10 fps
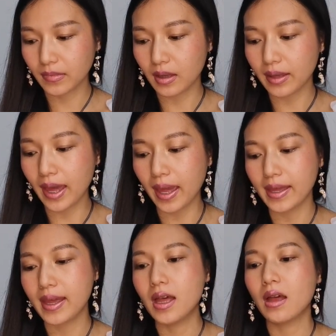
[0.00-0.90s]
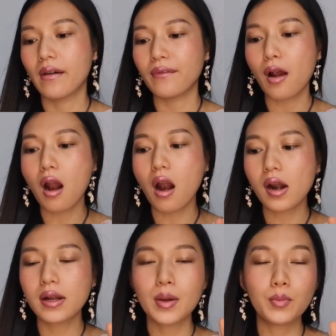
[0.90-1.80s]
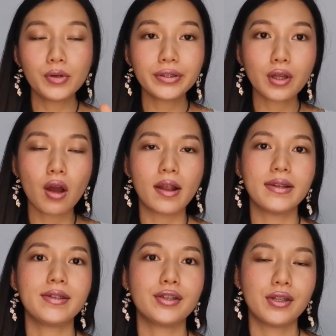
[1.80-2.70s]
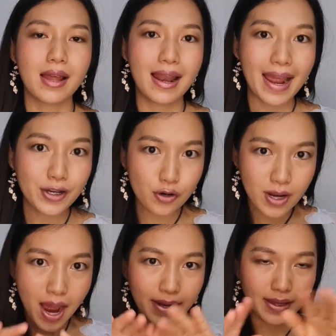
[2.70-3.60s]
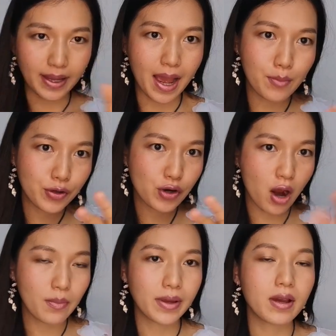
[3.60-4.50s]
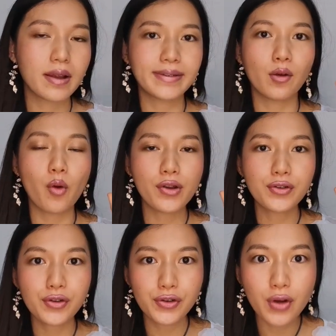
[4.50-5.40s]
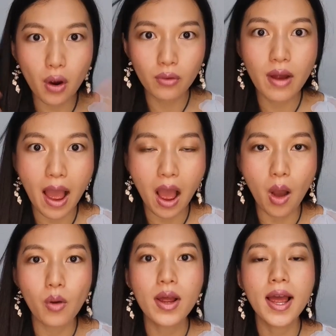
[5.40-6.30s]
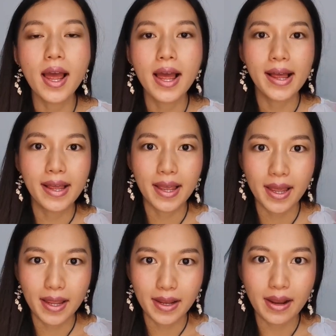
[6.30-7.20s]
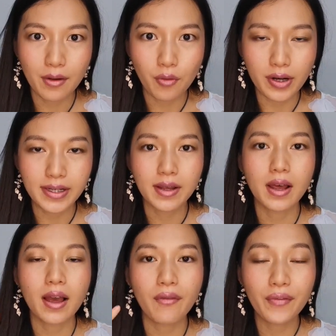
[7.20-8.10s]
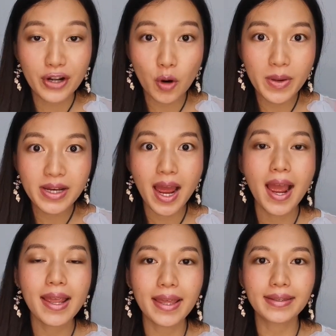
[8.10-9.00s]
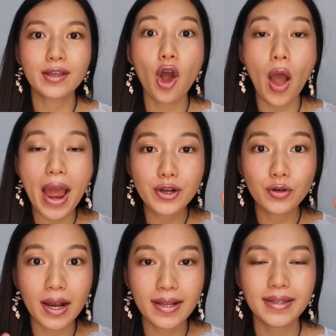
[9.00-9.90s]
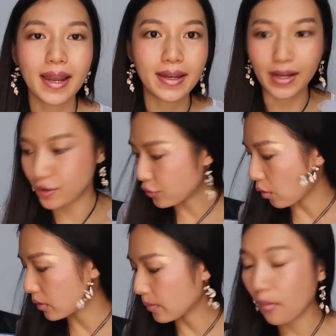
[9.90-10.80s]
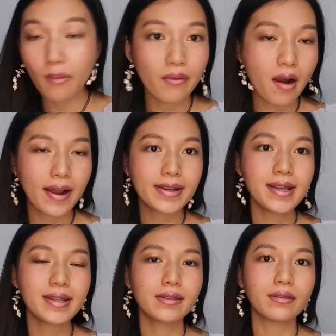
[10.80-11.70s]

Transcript: Okay, for moonstones, they like to cut the cabochon because they want to show how what phenomena is called adolescent. It show the move around like this.